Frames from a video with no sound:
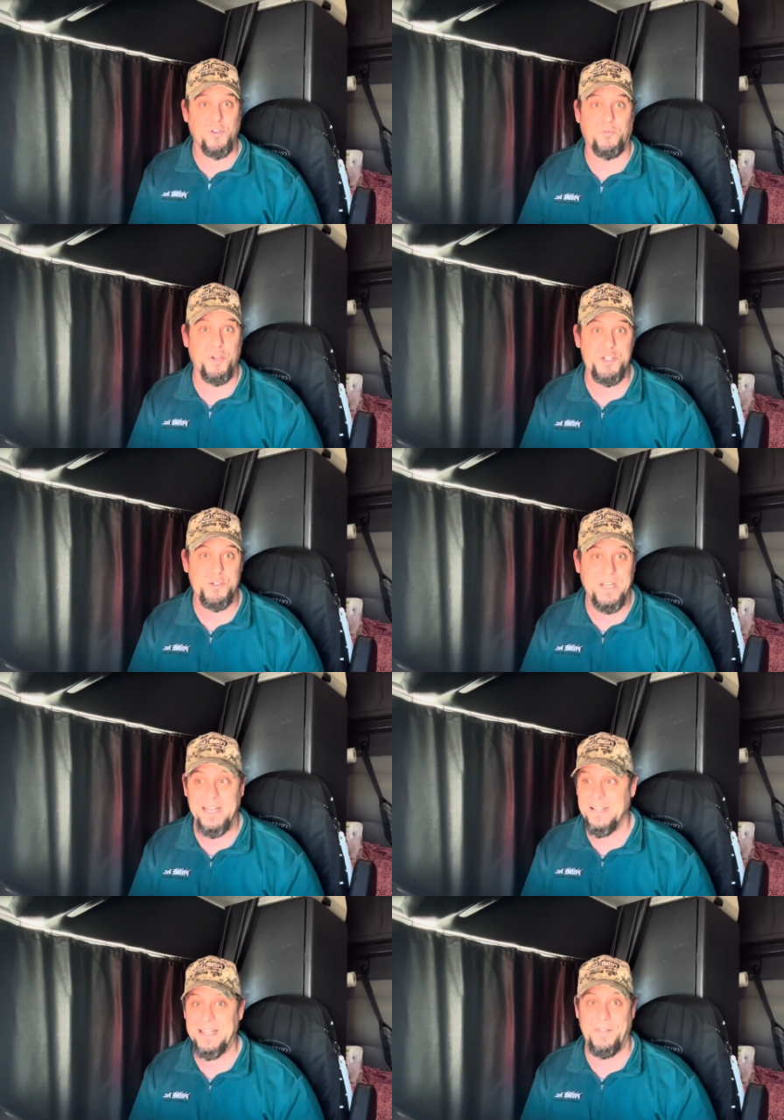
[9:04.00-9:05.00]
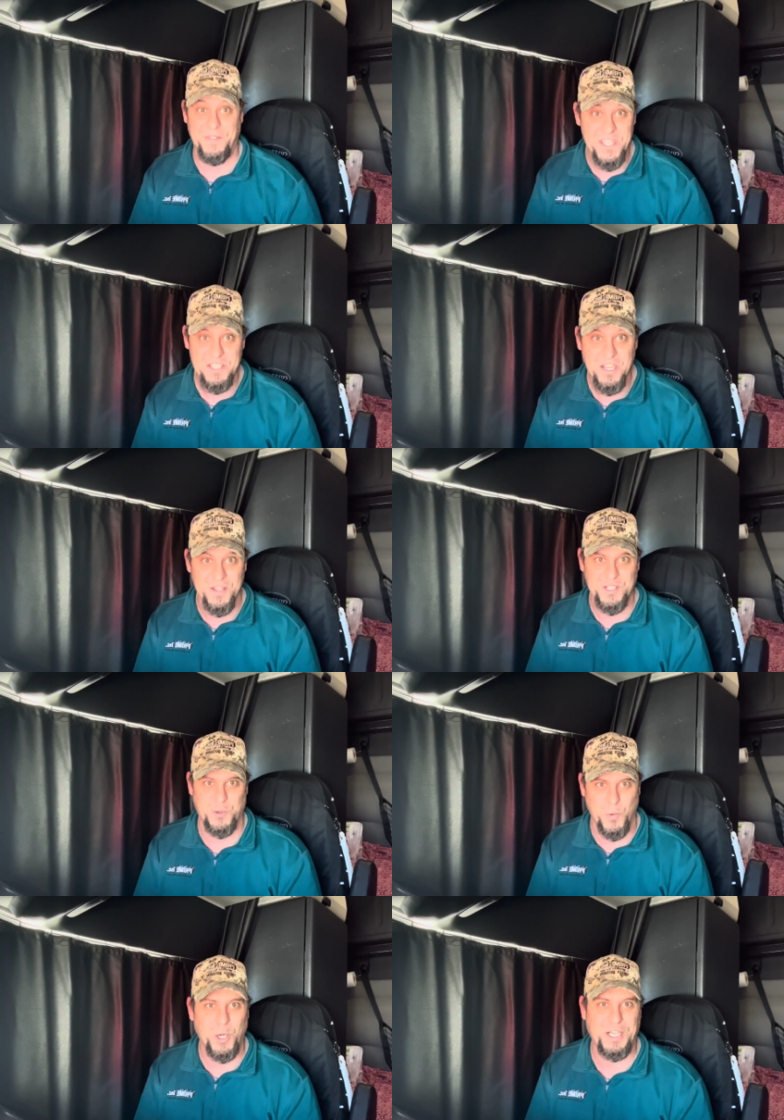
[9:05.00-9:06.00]
frustrated, I was like, this
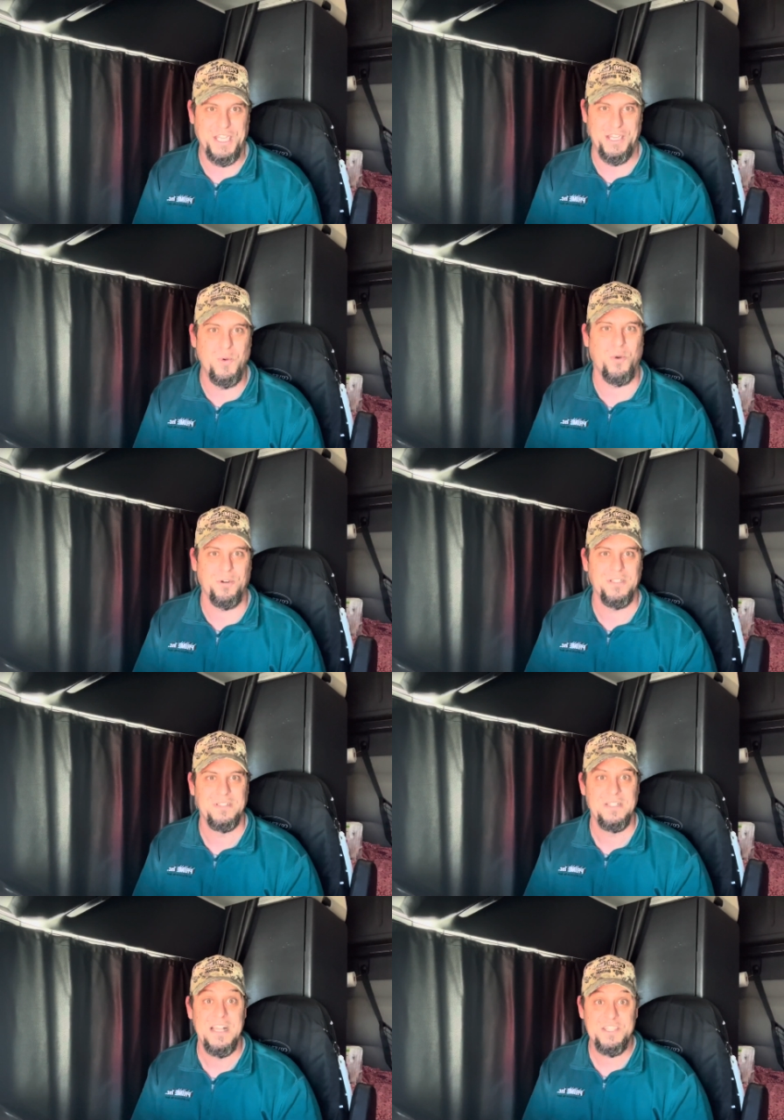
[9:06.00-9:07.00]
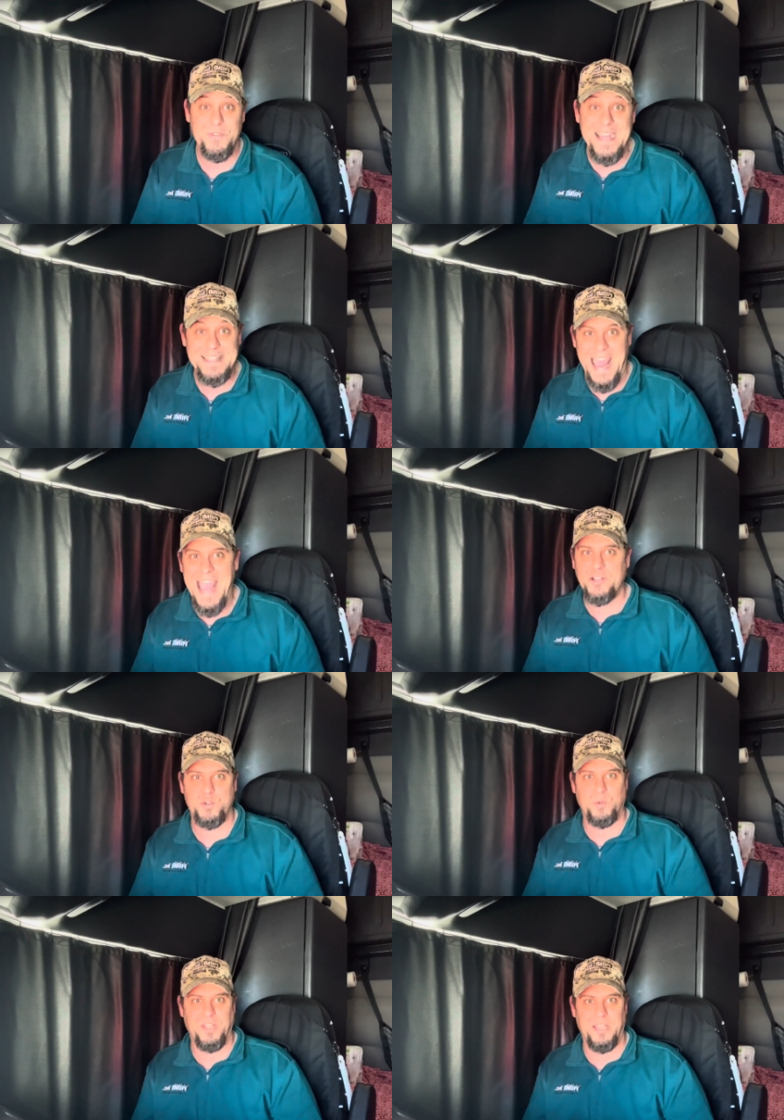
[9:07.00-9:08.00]
doesn't work anymore. So that's
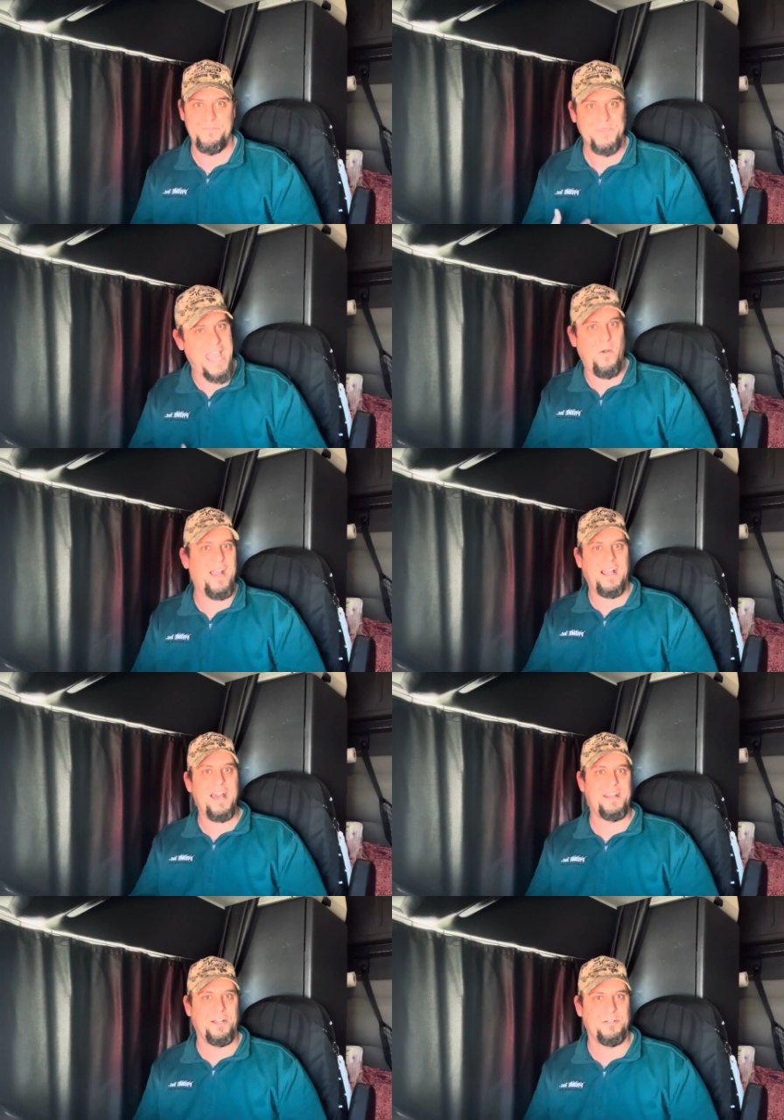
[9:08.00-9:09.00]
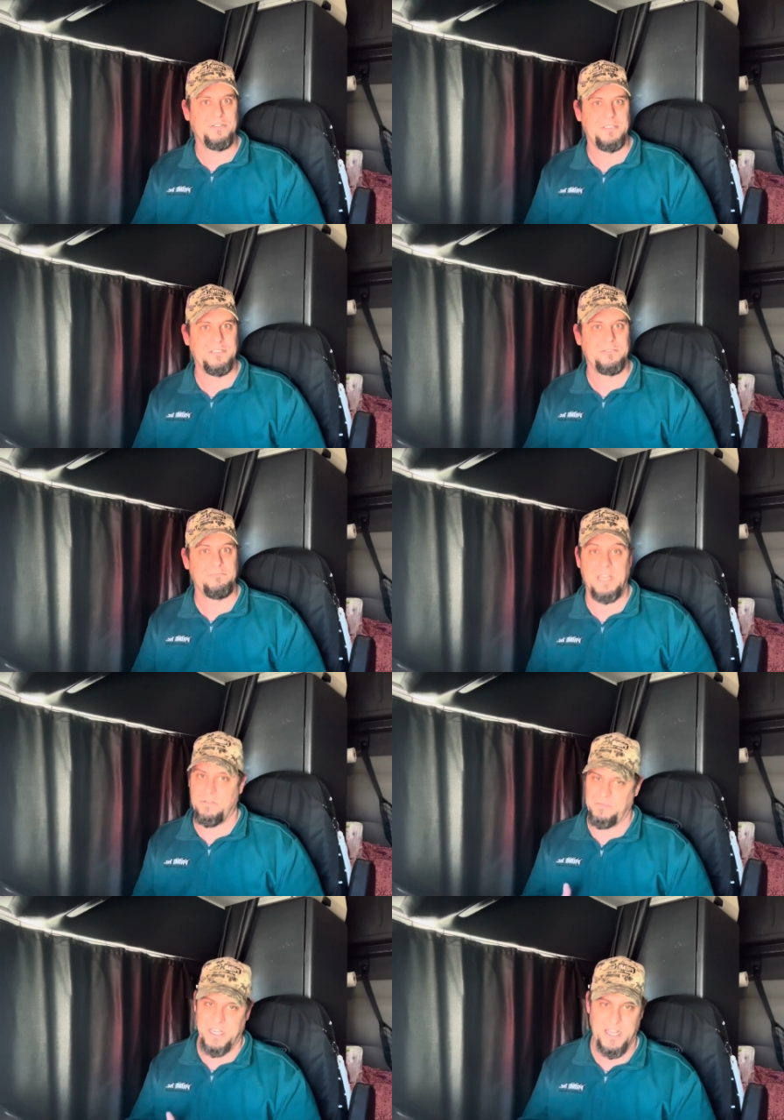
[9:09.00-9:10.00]
actually how I got here.
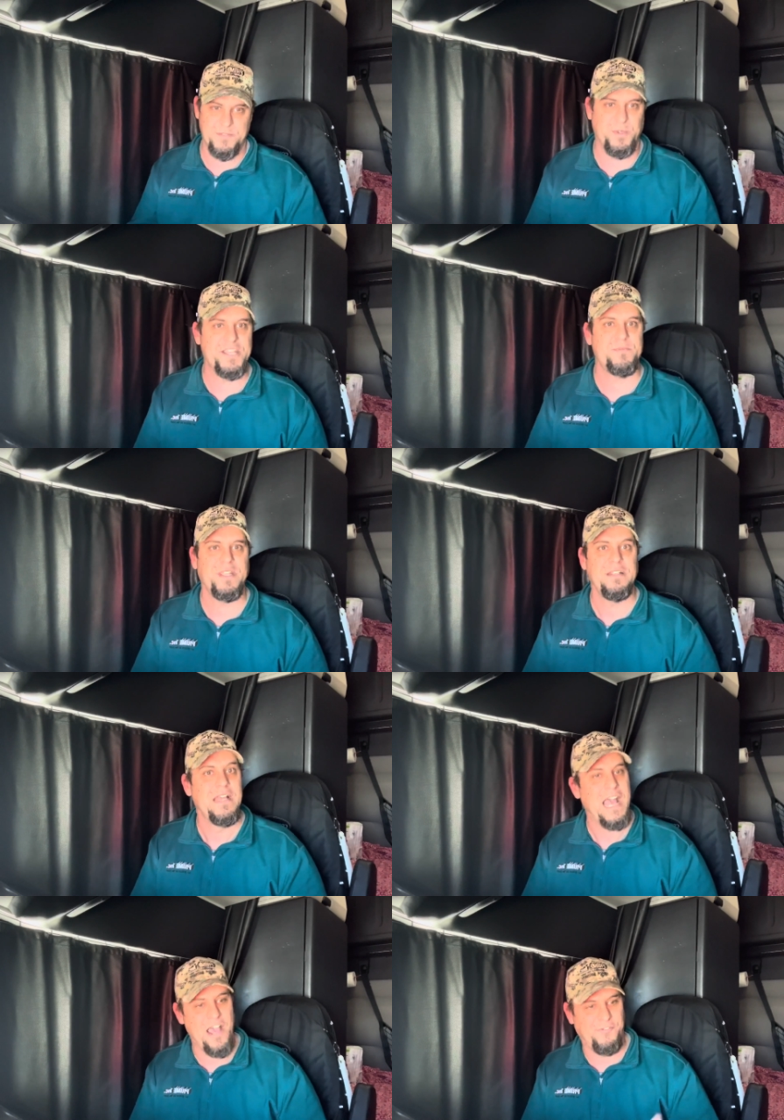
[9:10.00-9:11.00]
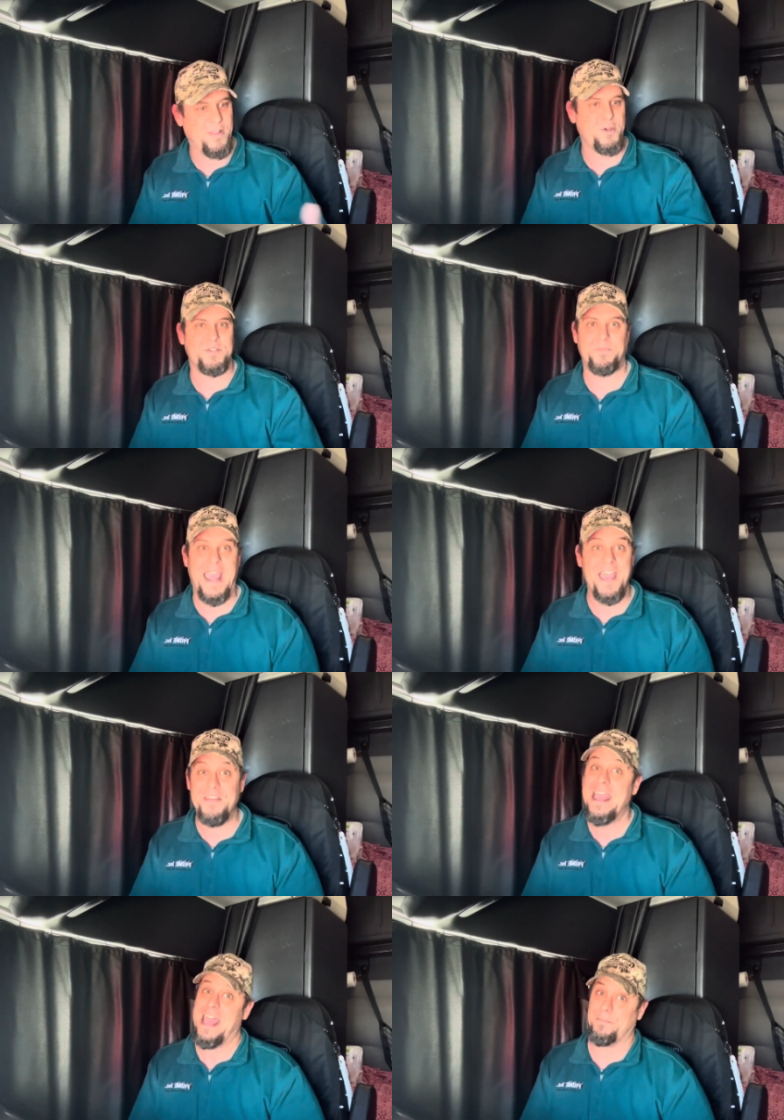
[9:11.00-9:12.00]
Now God's blessed me. I feel I'm on the path.
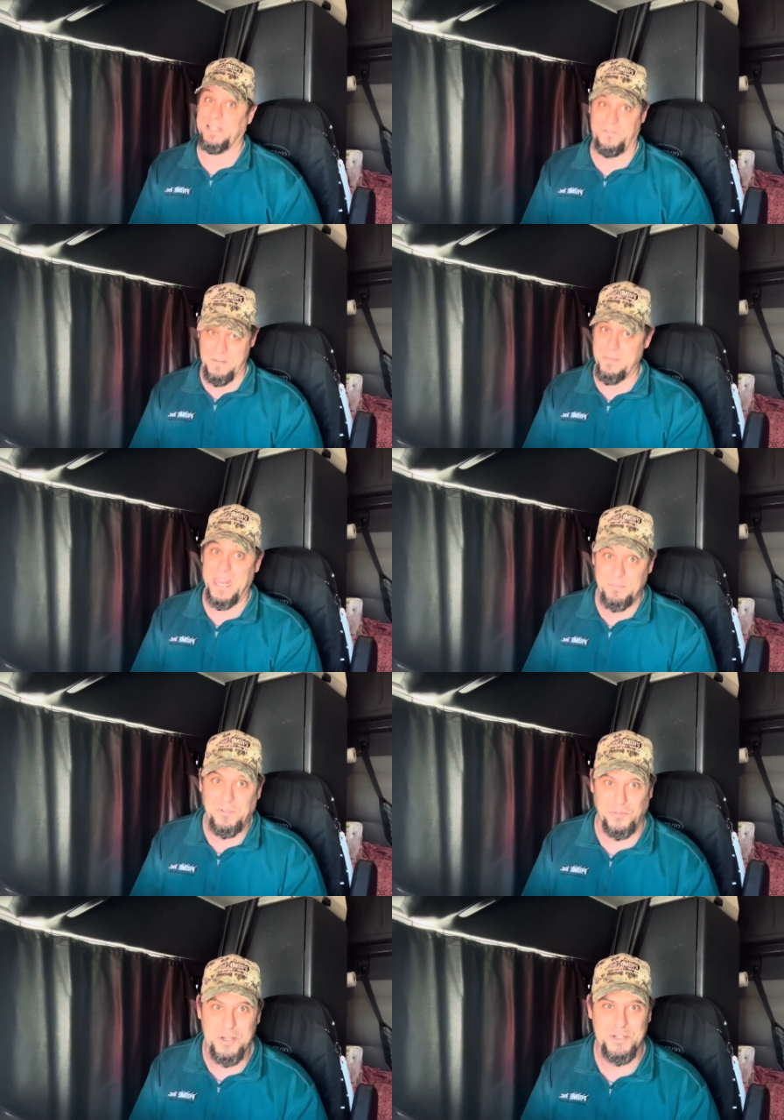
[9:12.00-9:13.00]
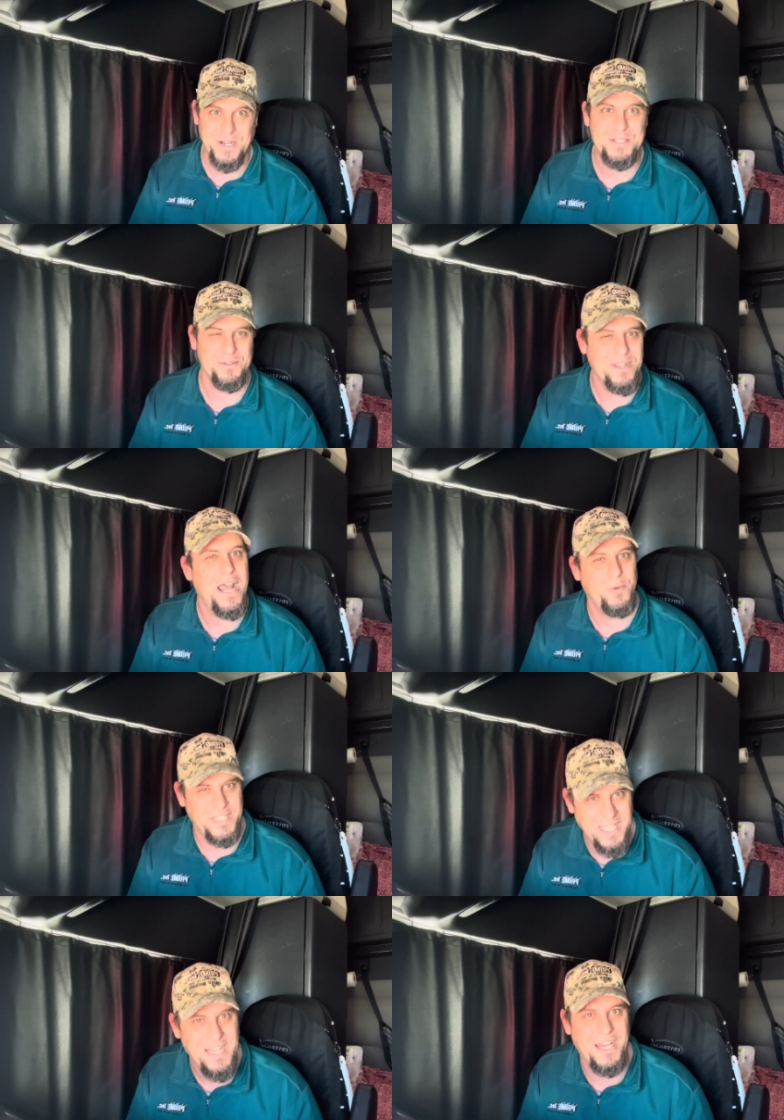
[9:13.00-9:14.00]
I believe He made me frustrated so that I
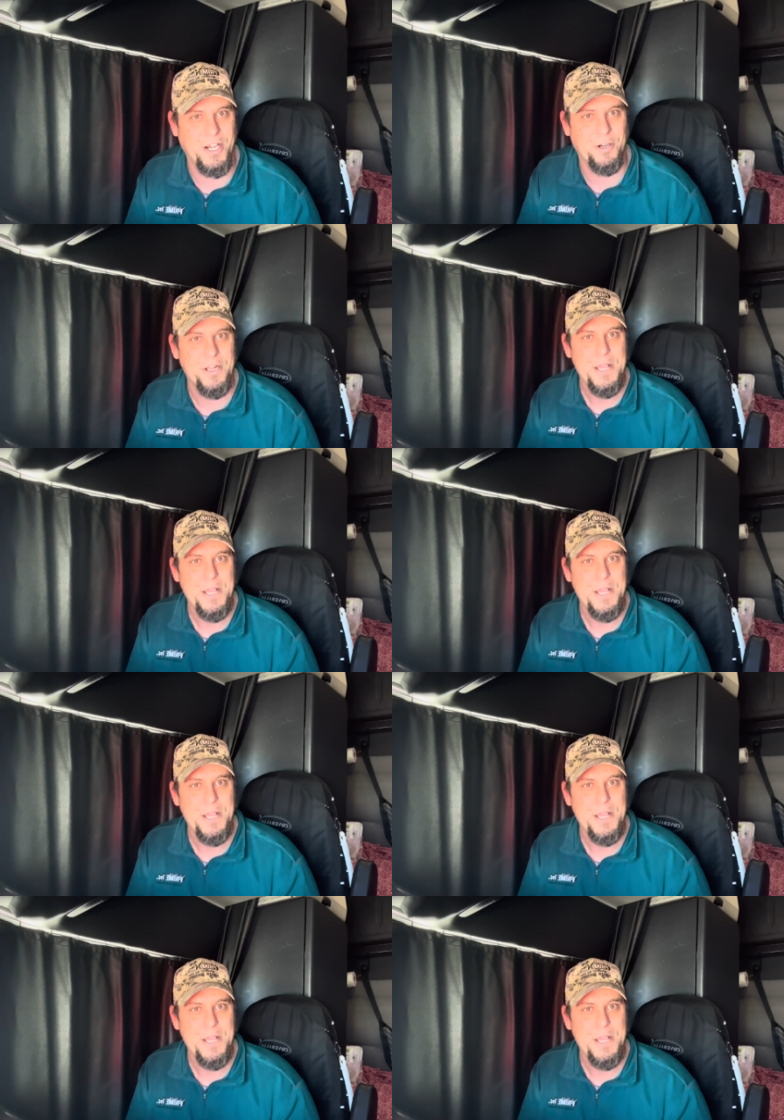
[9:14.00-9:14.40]
would get here.